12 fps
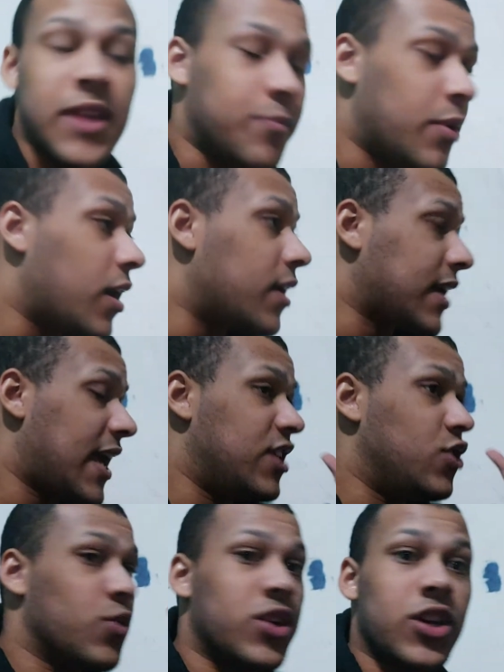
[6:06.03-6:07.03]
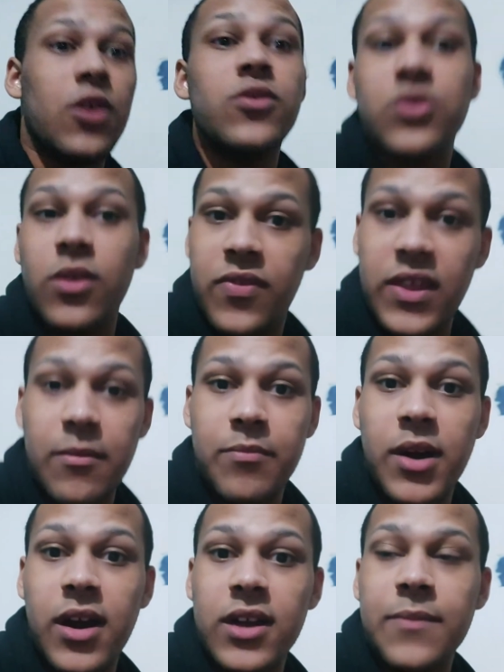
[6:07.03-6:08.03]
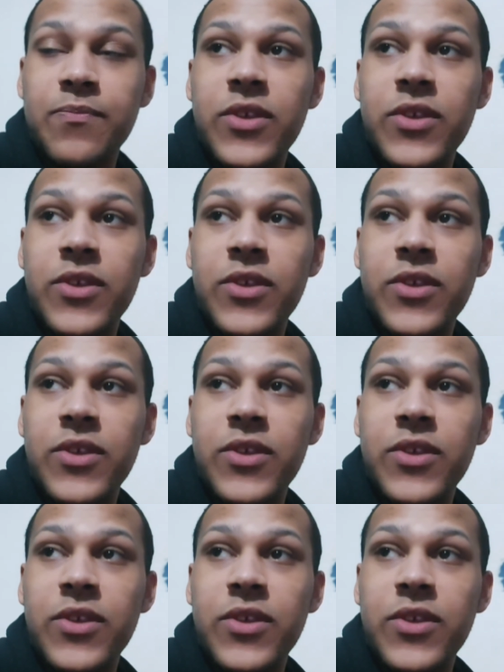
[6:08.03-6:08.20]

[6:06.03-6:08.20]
park and you want to go to a theme park.